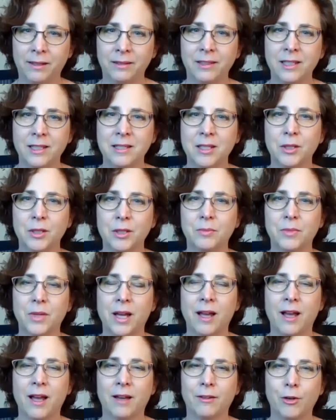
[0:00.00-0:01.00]
Alyssa,
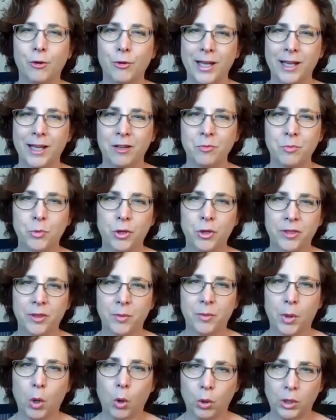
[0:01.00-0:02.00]
go ahead and put
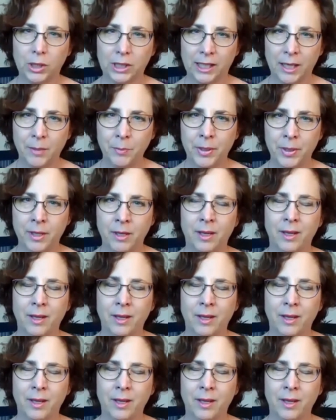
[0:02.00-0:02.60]
the poll up.